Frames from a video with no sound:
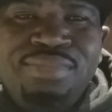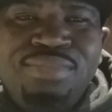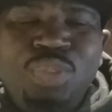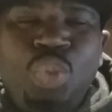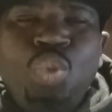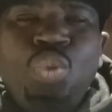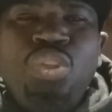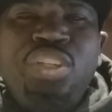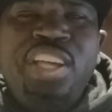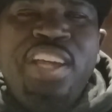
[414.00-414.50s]

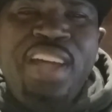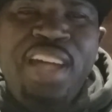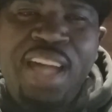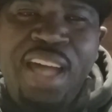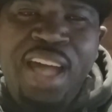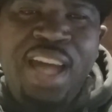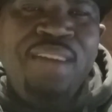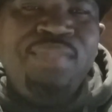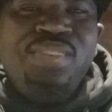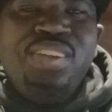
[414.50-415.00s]
Do they
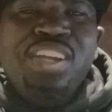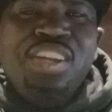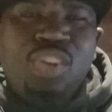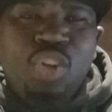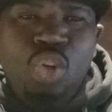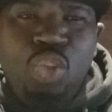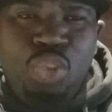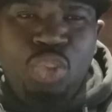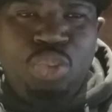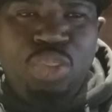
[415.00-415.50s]
have a
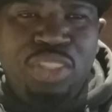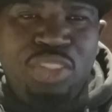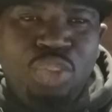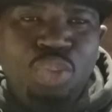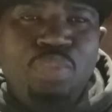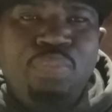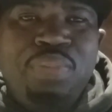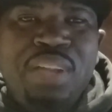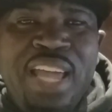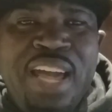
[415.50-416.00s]
country?
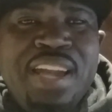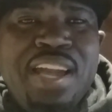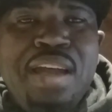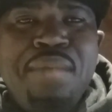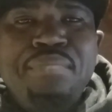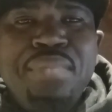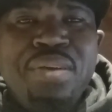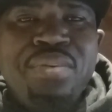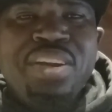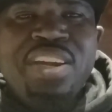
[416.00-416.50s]
Do black
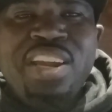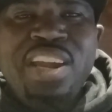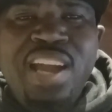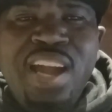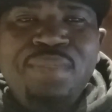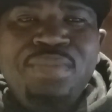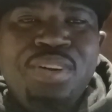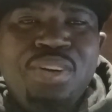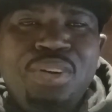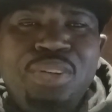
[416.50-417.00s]
Americans
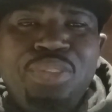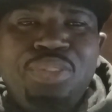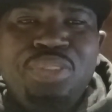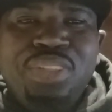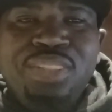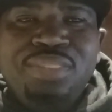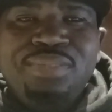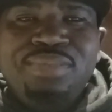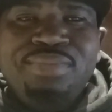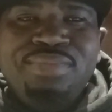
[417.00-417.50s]
have a
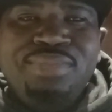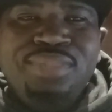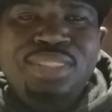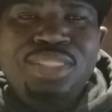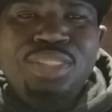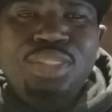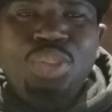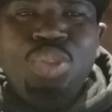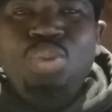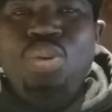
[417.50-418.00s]
country?
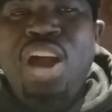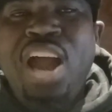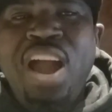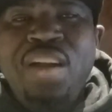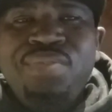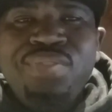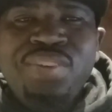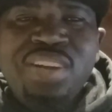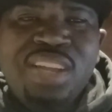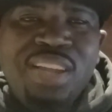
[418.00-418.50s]
Do
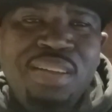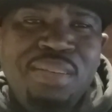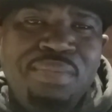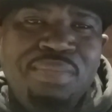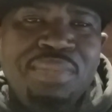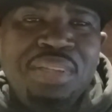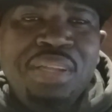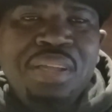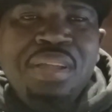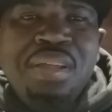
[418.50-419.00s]

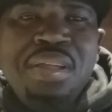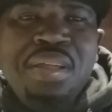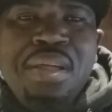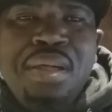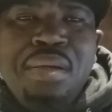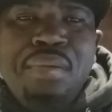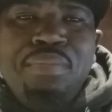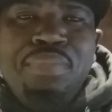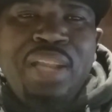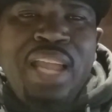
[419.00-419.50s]

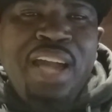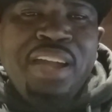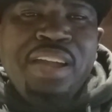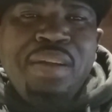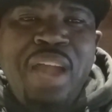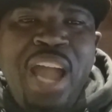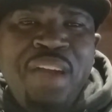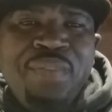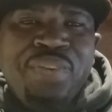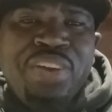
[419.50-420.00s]
black
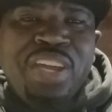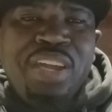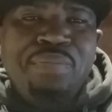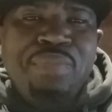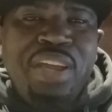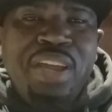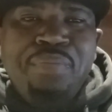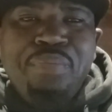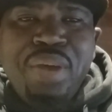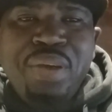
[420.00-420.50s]

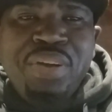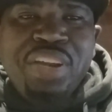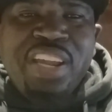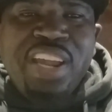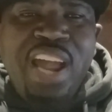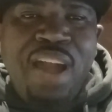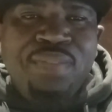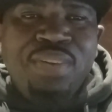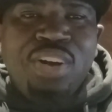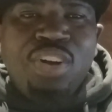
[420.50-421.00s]
African American
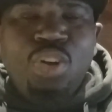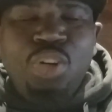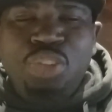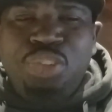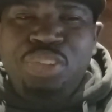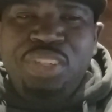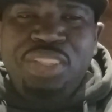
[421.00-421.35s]
have a country?